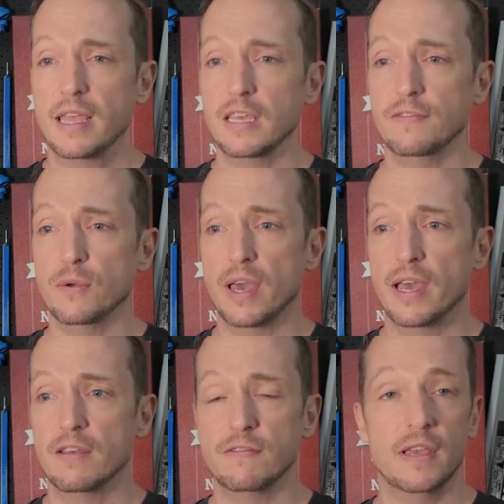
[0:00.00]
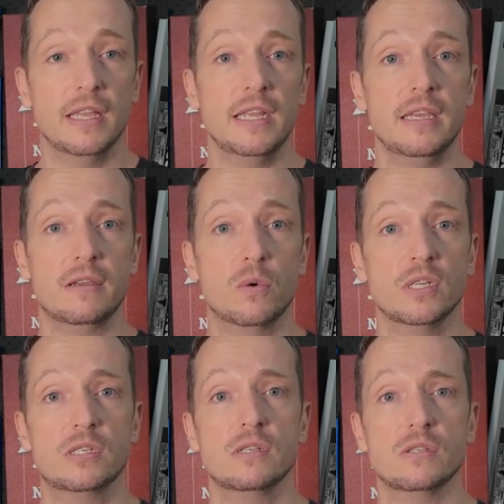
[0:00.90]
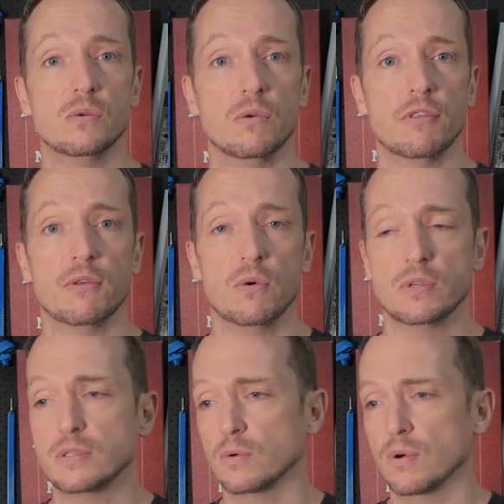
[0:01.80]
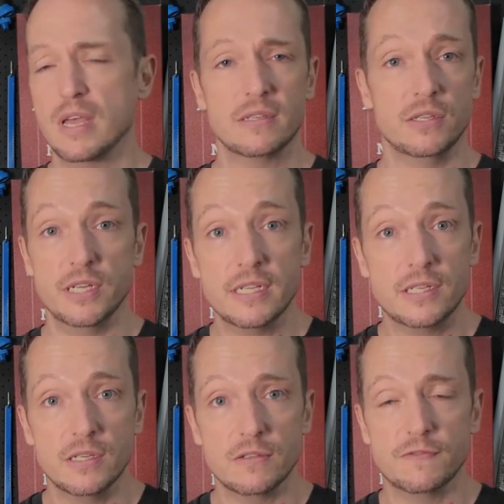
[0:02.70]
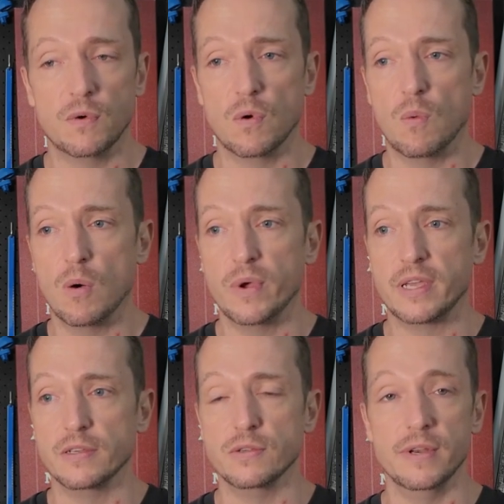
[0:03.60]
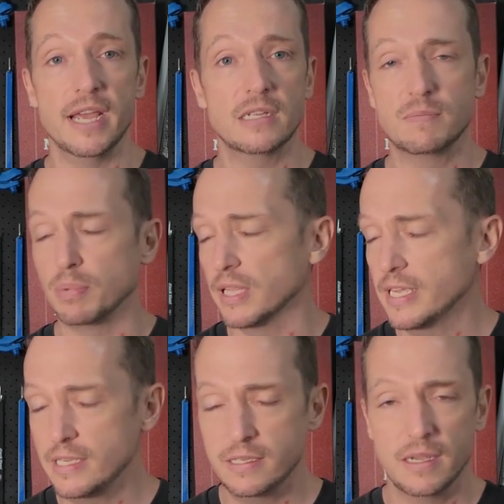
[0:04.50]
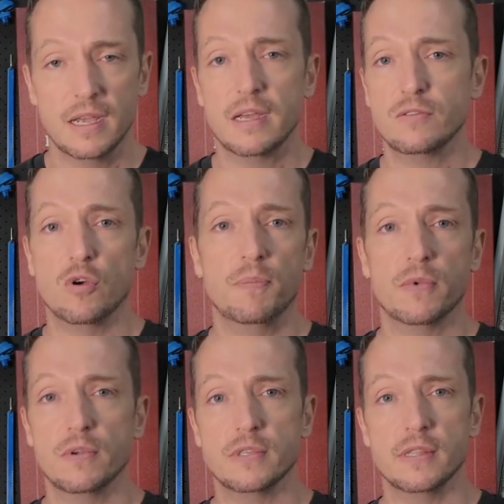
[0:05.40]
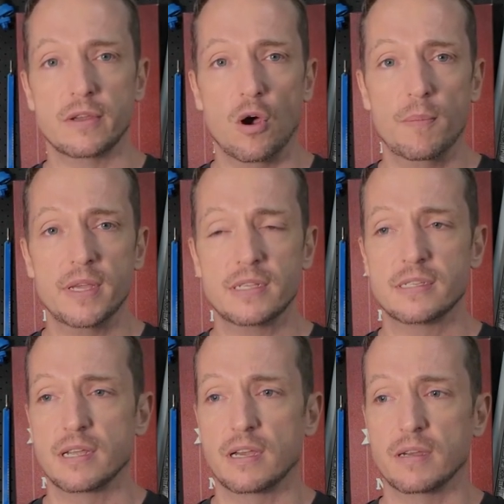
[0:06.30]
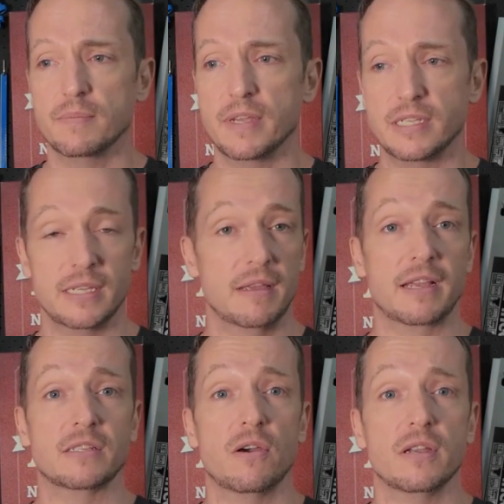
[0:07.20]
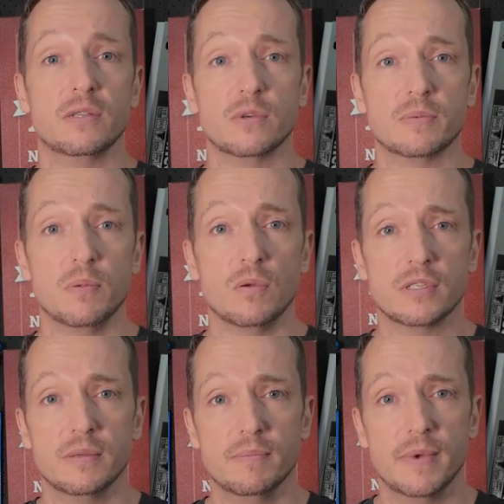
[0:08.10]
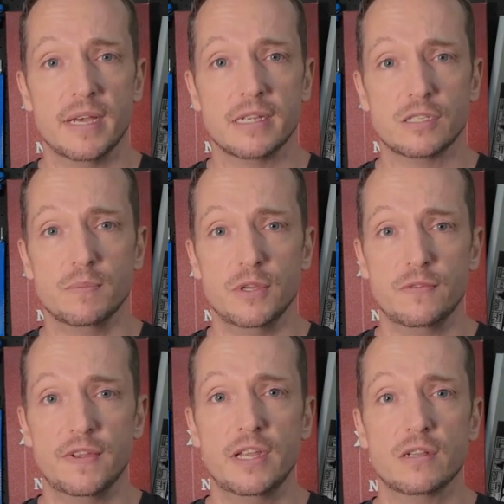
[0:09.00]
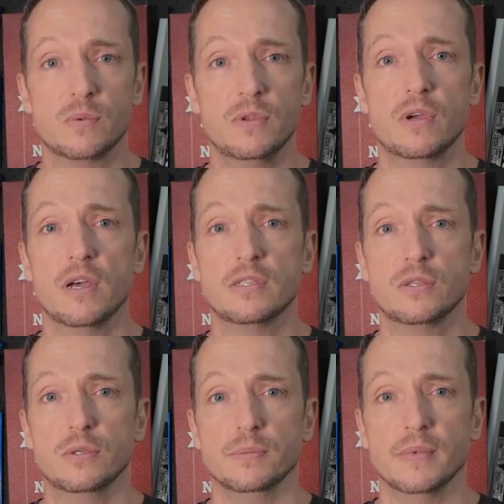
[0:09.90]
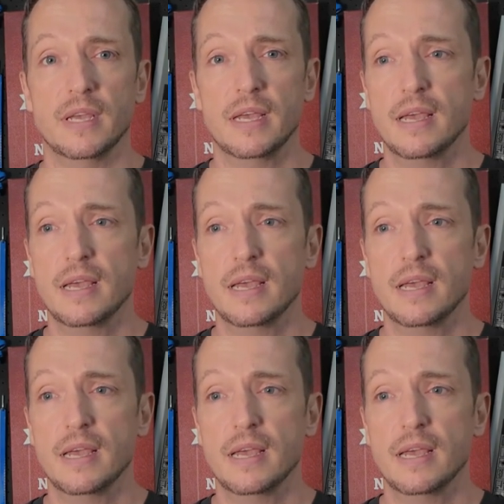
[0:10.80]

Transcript: If you have any questions or thoughts or suggestions for what we can do next, please drop those in the comments. I'm excited to explore some new videos with you guys too.